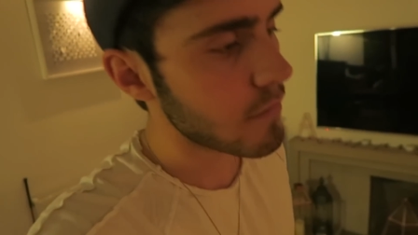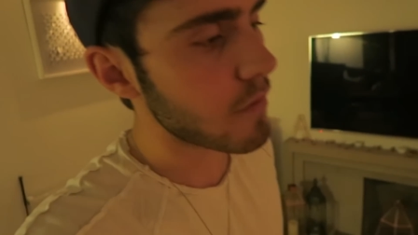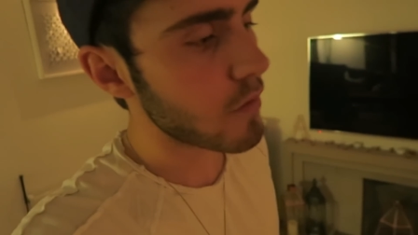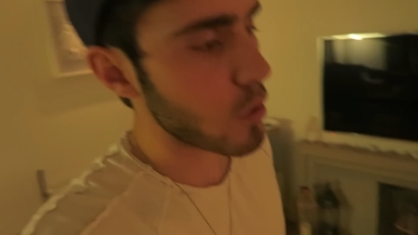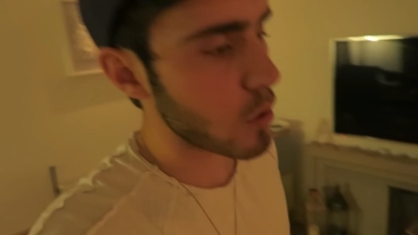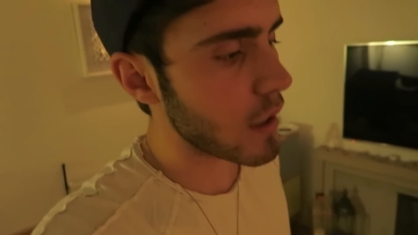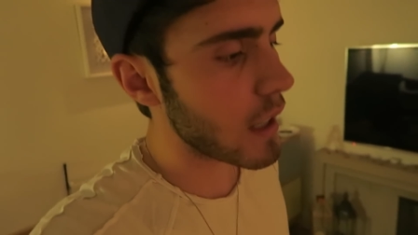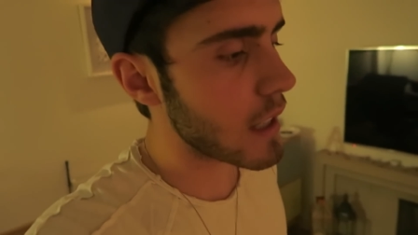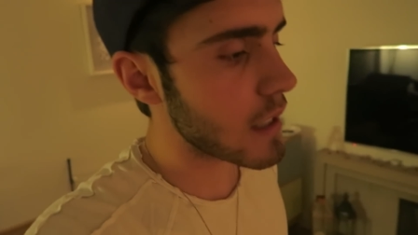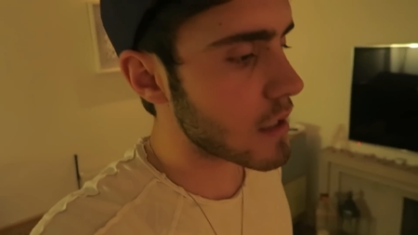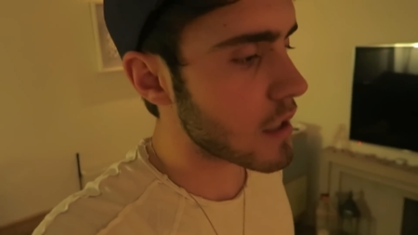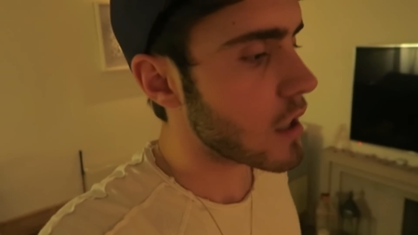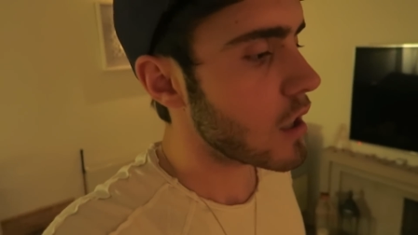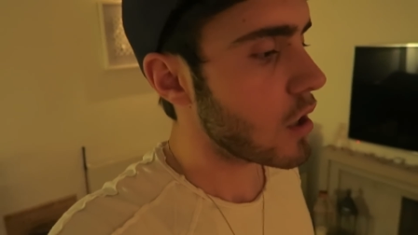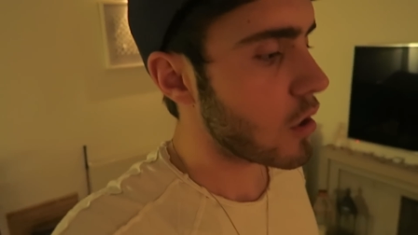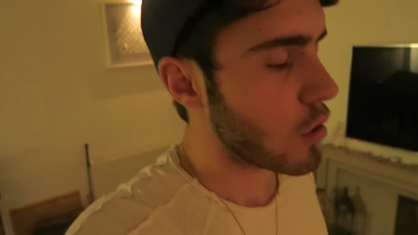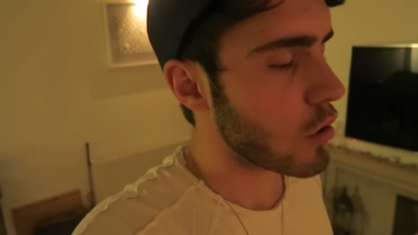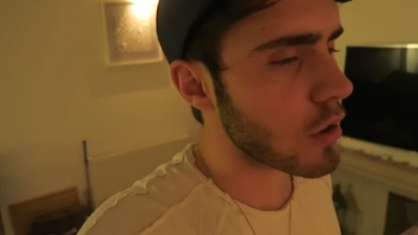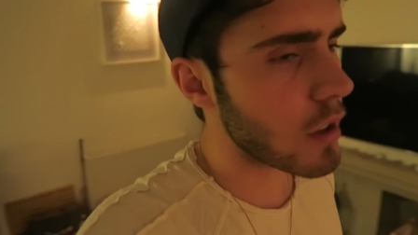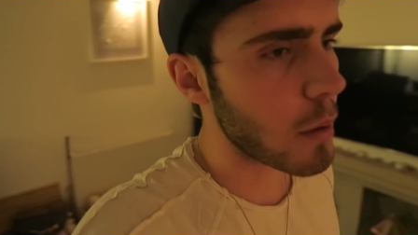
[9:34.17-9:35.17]
4 days.
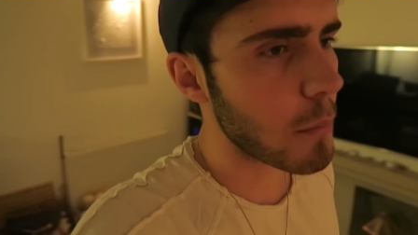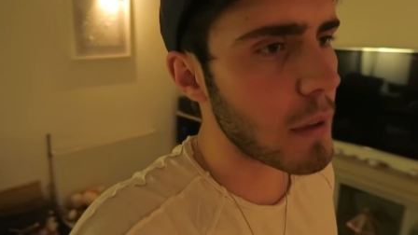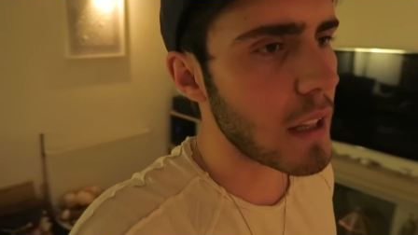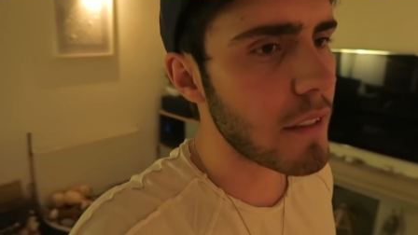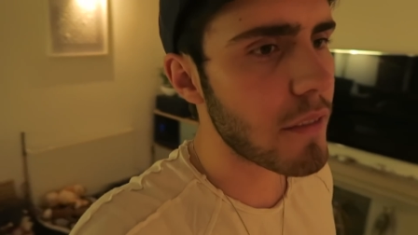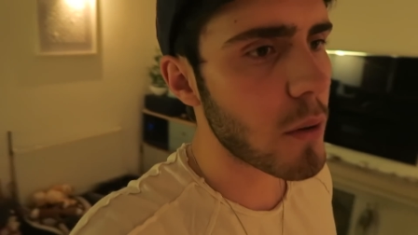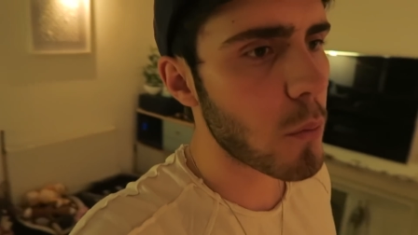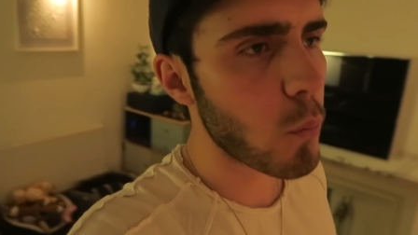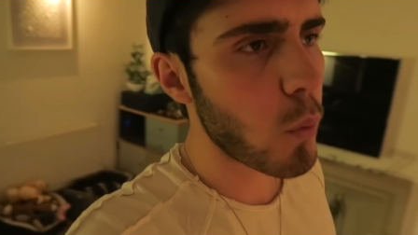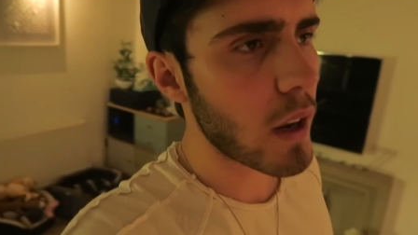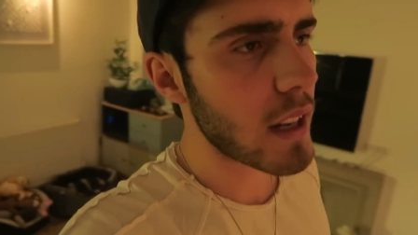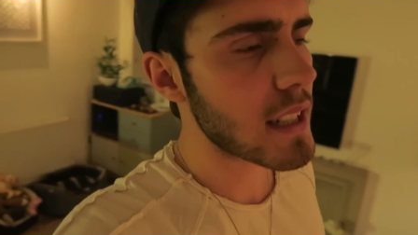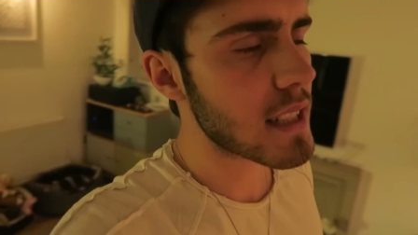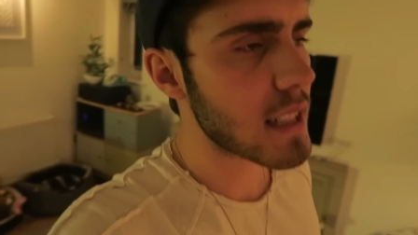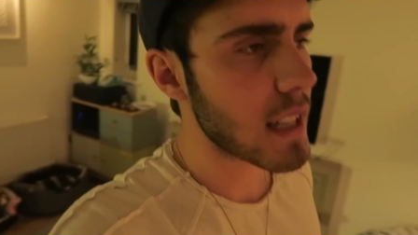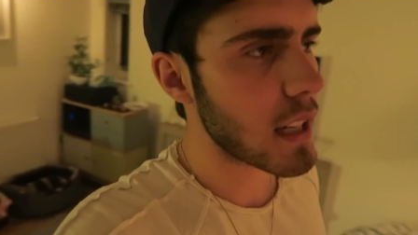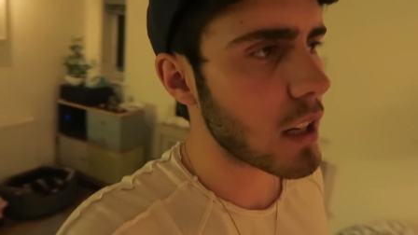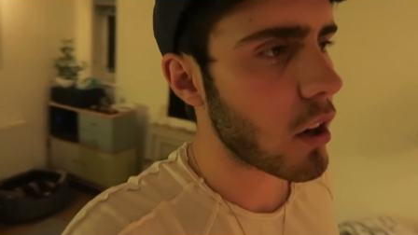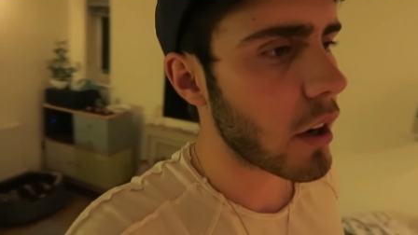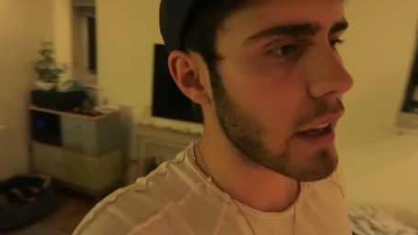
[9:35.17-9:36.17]
Well, I'm leaving
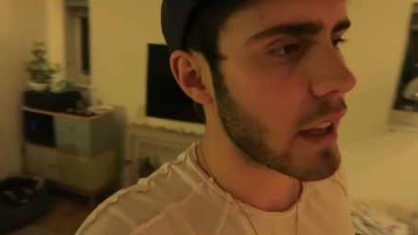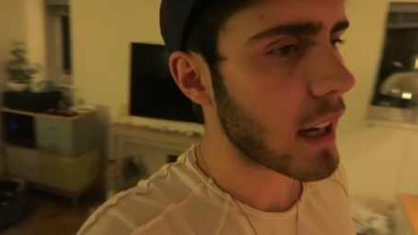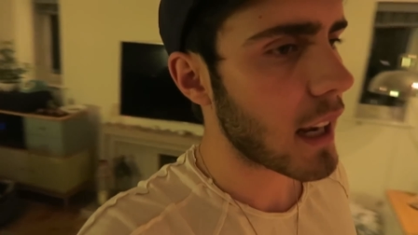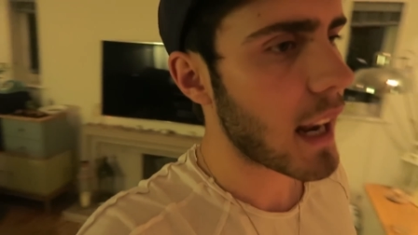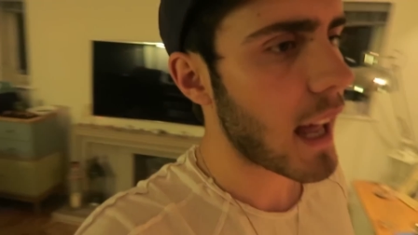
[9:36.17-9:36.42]
Wednesday night,